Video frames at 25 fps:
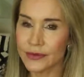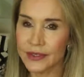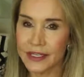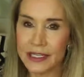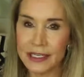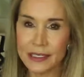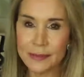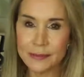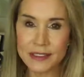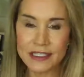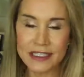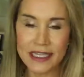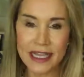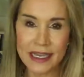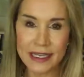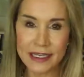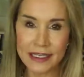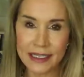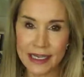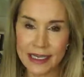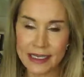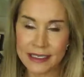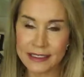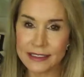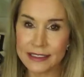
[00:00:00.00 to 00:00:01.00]
keep saying
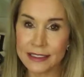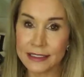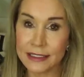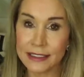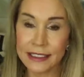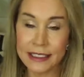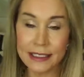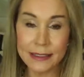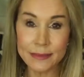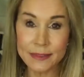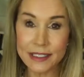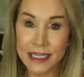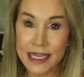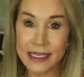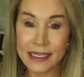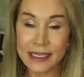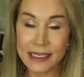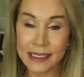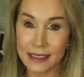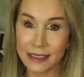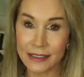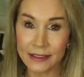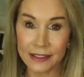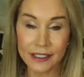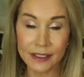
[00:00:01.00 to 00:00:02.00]
yes and keep
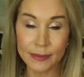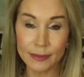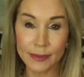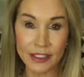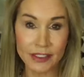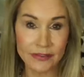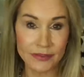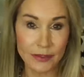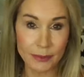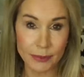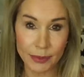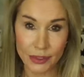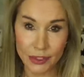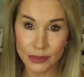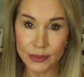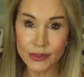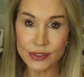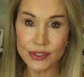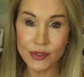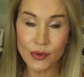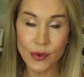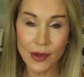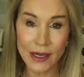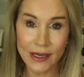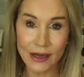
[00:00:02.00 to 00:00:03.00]
taking a little bit of
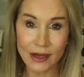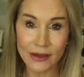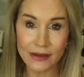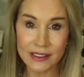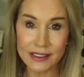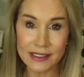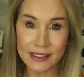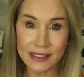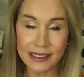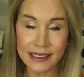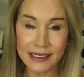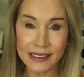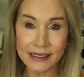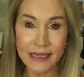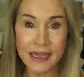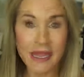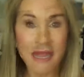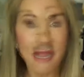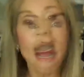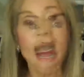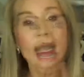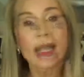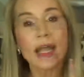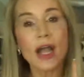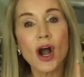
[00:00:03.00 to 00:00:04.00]
abuse, quite honestly,
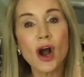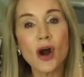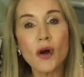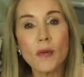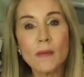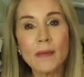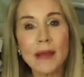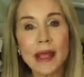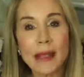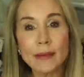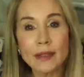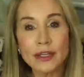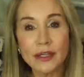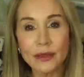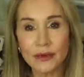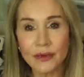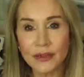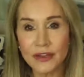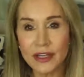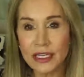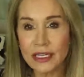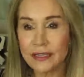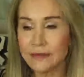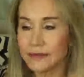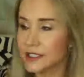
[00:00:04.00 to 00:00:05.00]
I hope maybe you'll
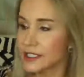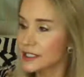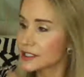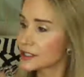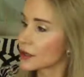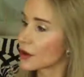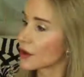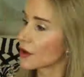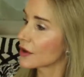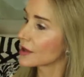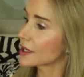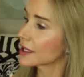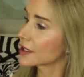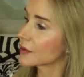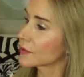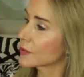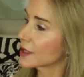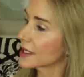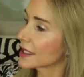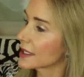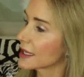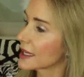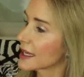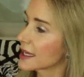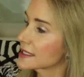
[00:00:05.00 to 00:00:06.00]
think of this card and
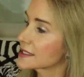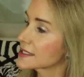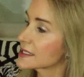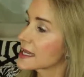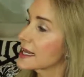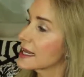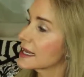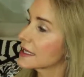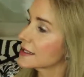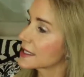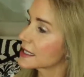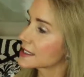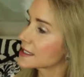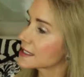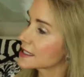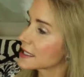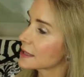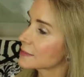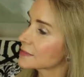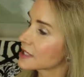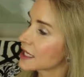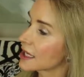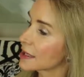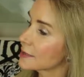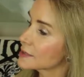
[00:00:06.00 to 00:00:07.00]
realize that
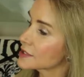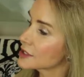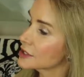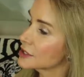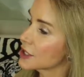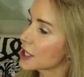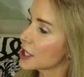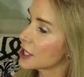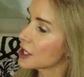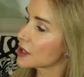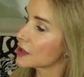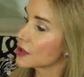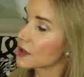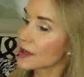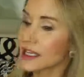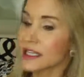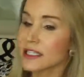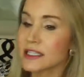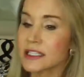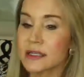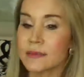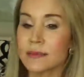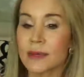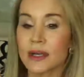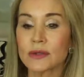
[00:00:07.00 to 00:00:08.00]
sometimes no
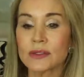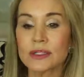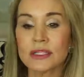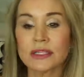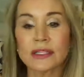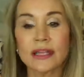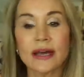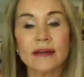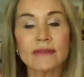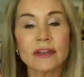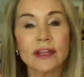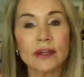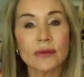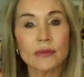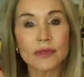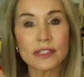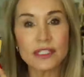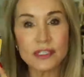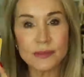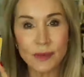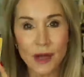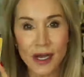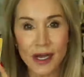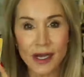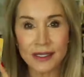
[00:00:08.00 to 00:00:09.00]
is the most loving
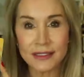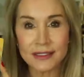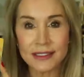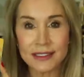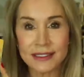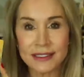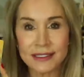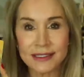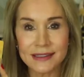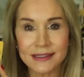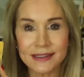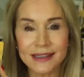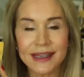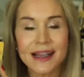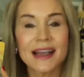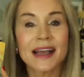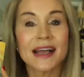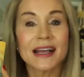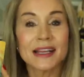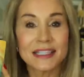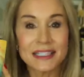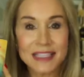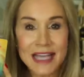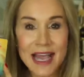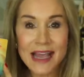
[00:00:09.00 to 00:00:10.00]
response.
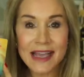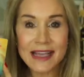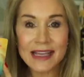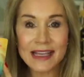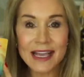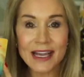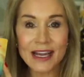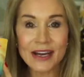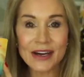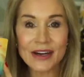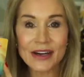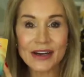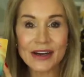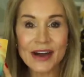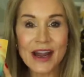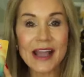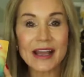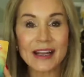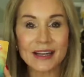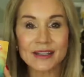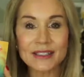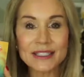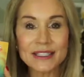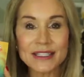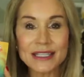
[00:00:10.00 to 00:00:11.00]
Take care,
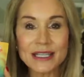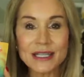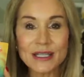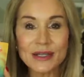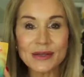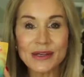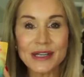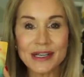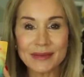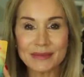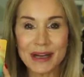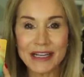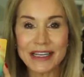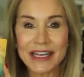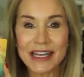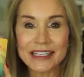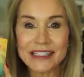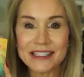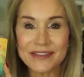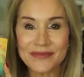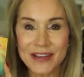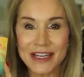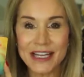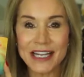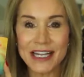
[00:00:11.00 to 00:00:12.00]
and I'll see you in my
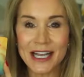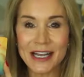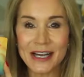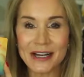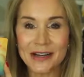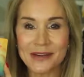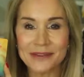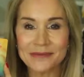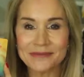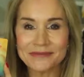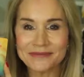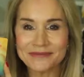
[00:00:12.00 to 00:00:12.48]
next video.